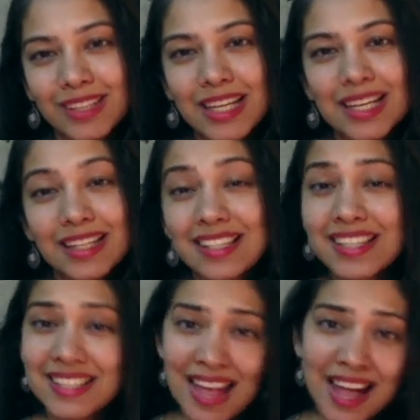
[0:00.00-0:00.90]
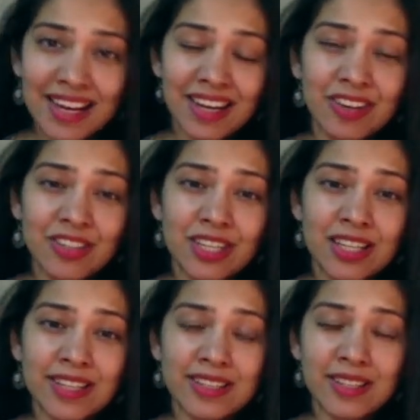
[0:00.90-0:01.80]
This is sad energy,
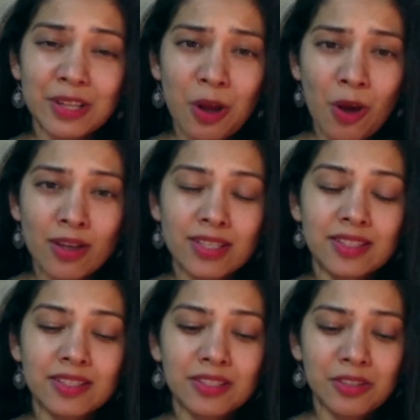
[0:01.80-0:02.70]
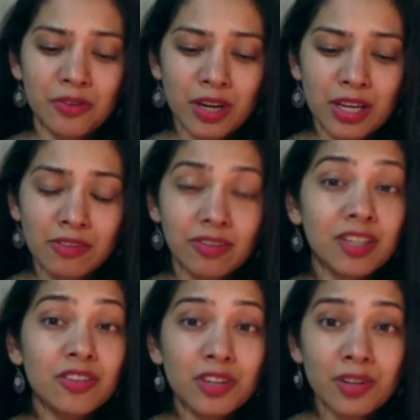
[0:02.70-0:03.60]
this is loss, this is grief and
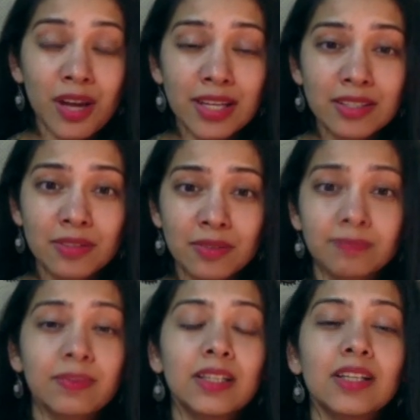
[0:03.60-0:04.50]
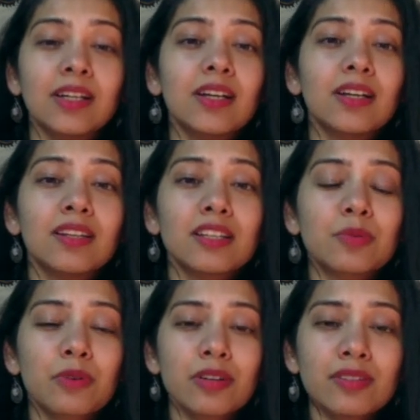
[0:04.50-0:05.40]
regret. This
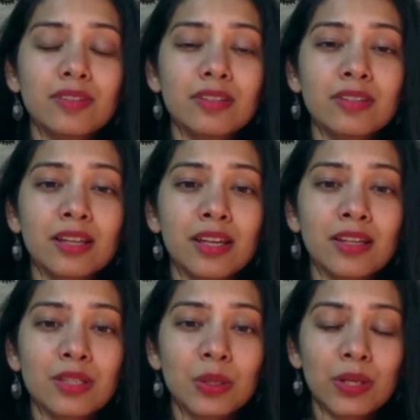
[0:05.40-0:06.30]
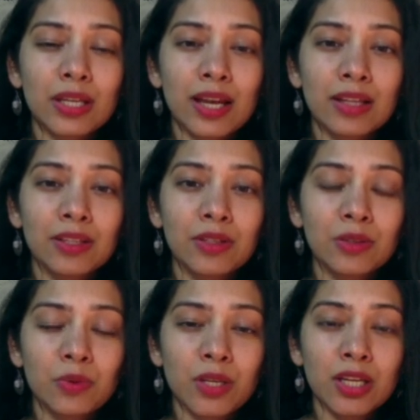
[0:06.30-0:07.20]
person is looking at the
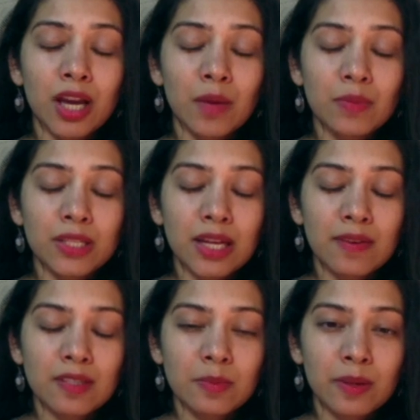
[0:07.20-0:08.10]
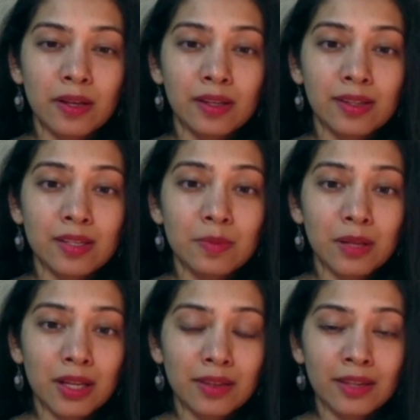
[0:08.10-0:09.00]
3 cups that have spilled and there's
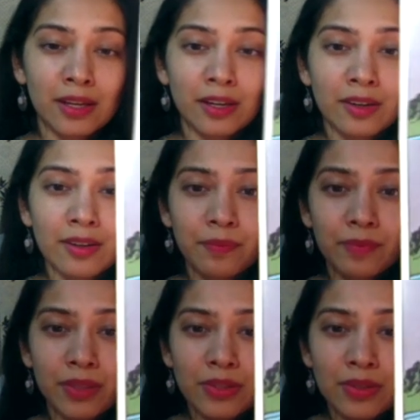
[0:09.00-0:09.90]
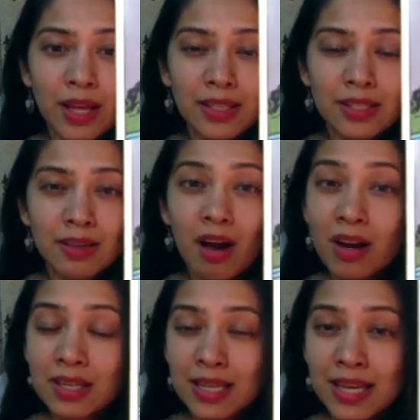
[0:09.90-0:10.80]
blood there. So that's
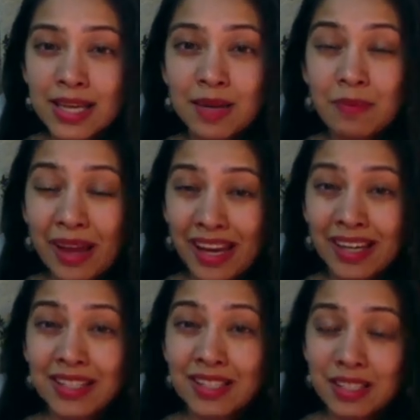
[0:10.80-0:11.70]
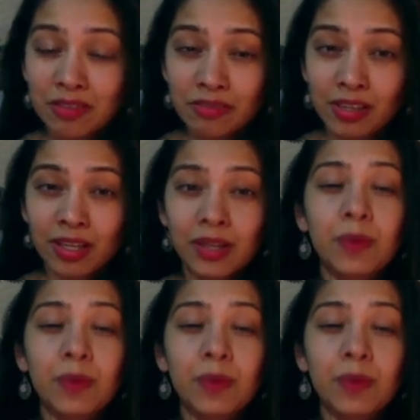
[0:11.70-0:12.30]
heartache and pain and suffering.